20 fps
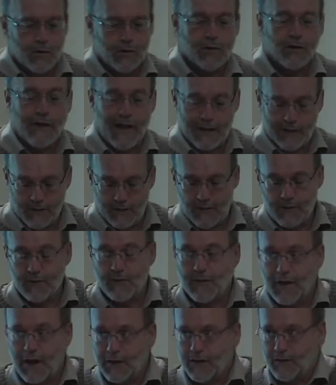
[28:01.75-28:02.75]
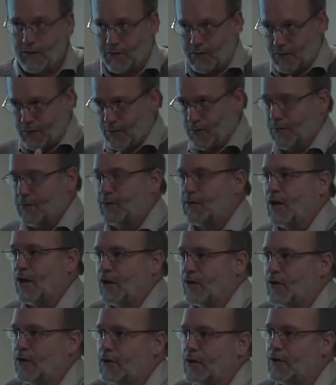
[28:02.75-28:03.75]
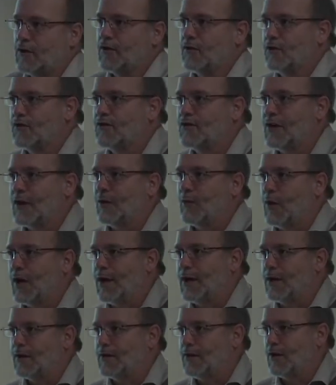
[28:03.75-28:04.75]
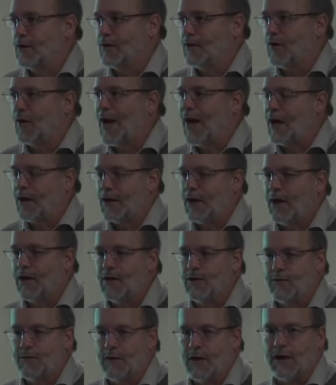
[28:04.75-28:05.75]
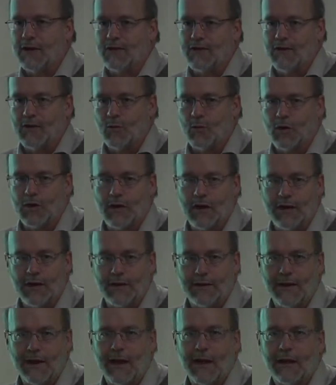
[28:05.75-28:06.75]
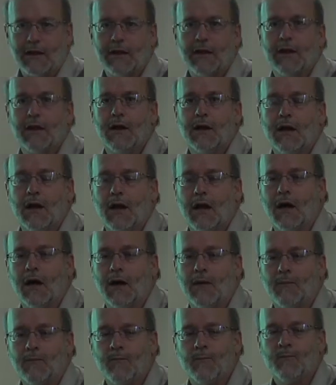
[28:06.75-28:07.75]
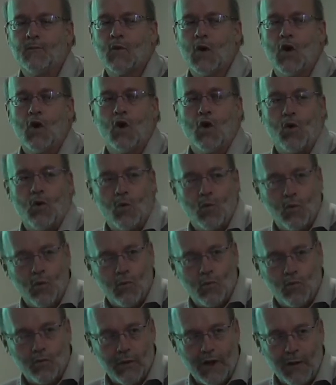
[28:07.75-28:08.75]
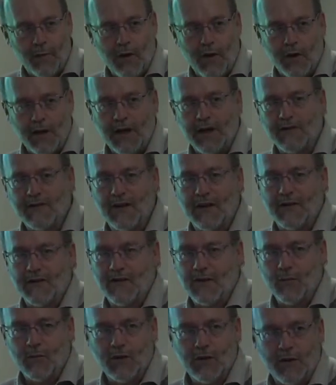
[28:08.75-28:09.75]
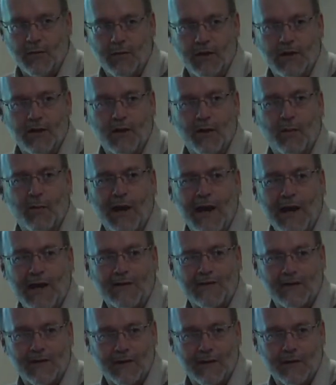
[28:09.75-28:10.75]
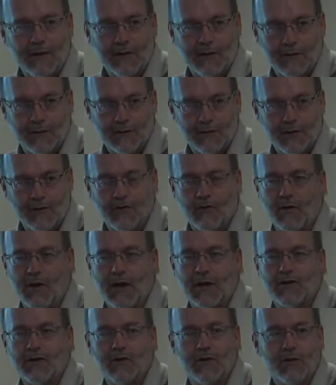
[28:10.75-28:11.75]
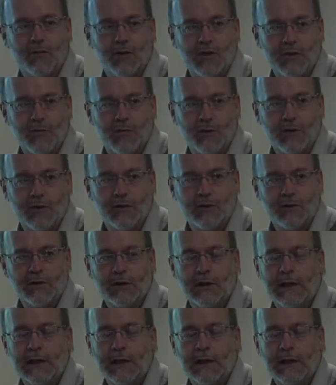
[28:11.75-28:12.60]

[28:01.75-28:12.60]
Well, that's a good segue into how do you find someone like that. MRES has some limited capacity to direct you to people.